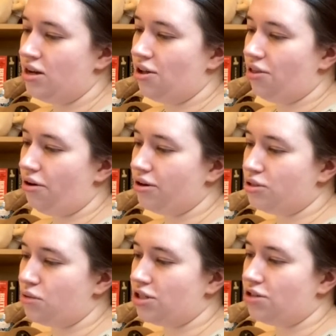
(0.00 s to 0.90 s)
Lauren
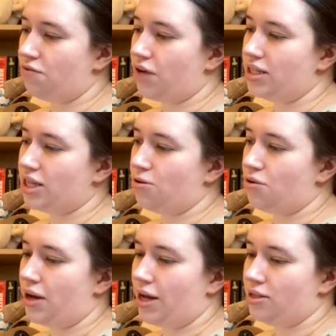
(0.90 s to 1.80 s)
swears she'll find out who
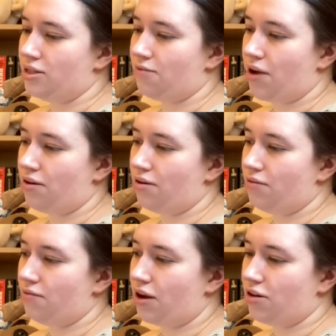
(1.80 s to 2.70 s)
it is
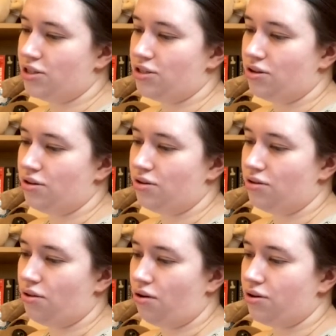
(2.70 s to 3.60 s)
very soon.
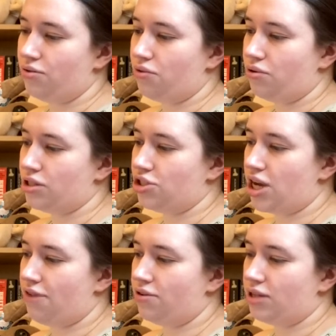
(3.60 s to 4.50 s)
Lauren enrolls at
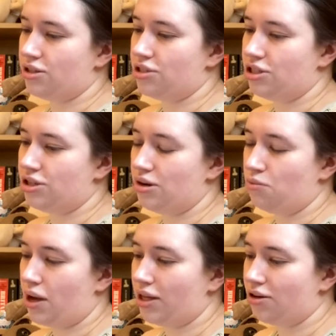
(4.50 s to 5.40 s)
Sheffield Institute in
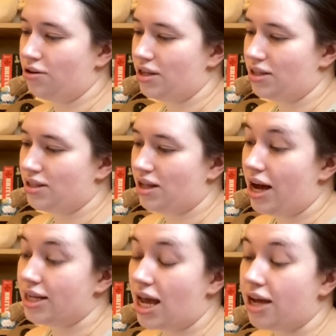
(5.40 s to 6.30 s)
Will and Cornelia's
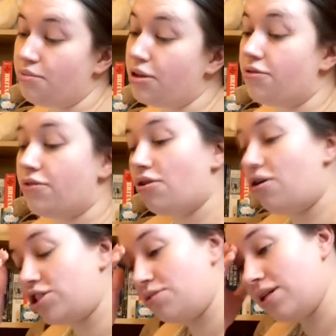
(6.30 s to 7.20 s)
class. I completely
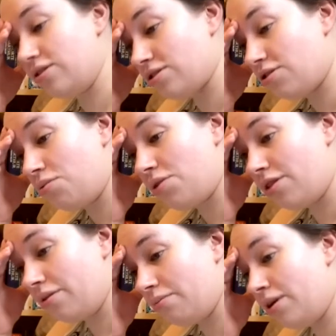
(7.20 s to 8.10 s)
forgot she went to school with
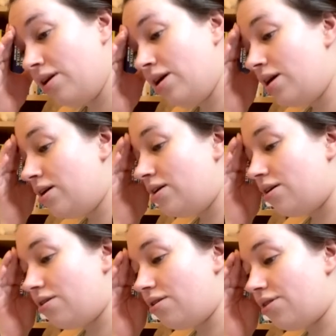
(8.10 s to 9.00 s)
them.
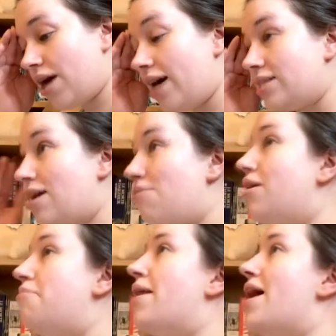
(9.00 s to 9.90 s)
That's how
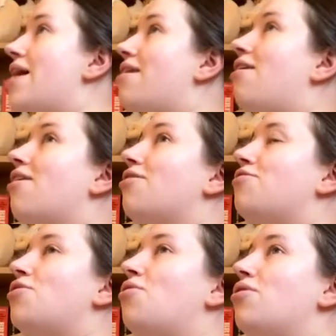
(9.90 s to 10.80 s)
they met her,
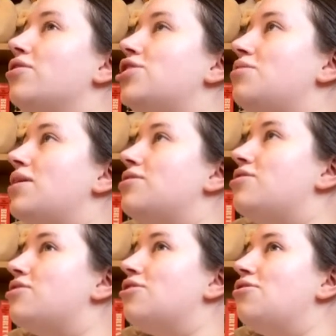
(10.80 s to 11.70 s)
of course. She went to
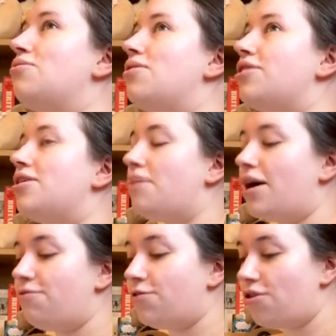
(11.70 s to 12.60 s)
school with them.
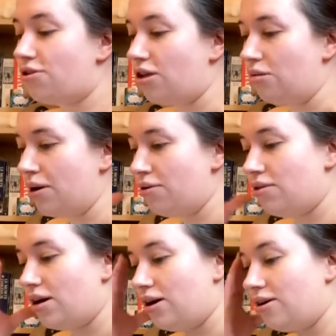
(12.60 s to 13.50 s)
I'd forgotten all about
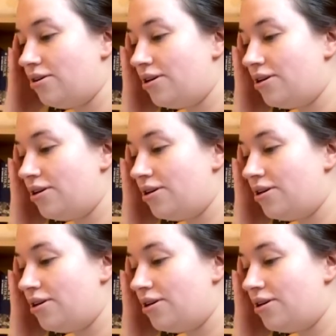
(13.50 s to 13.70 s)
that.